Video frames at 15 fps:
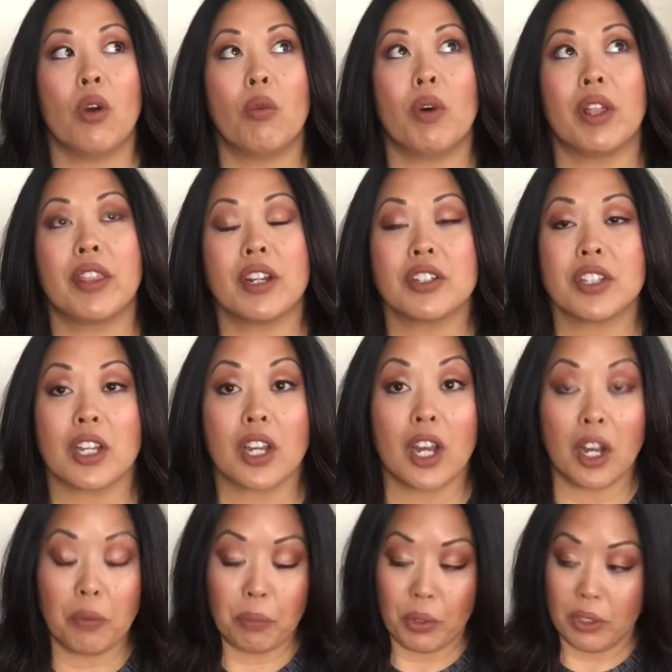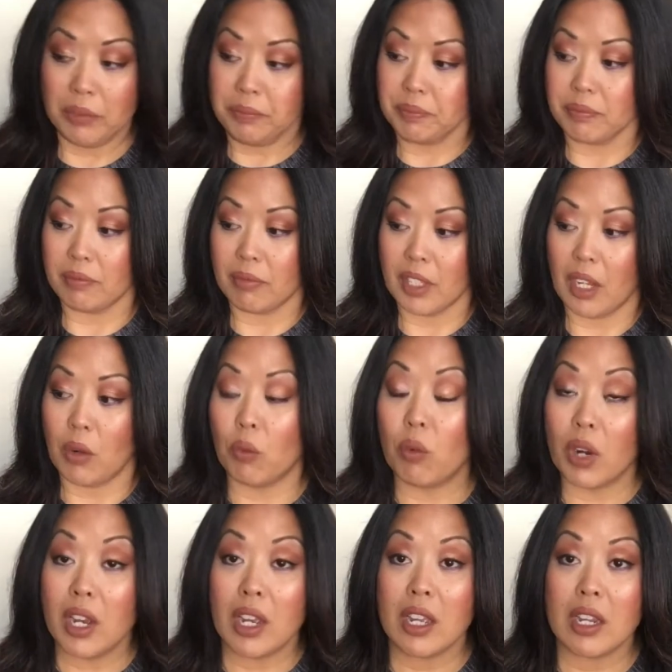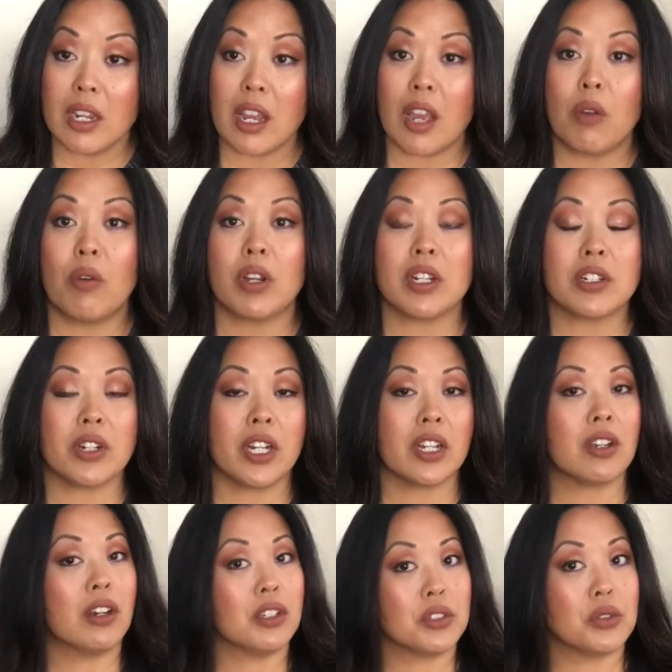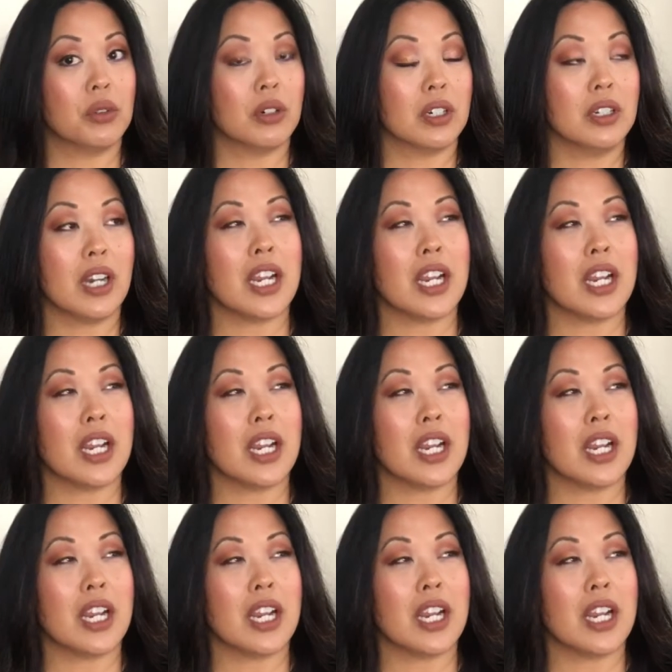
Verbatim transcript: Well, there's a couple. One, I wanna try to contour.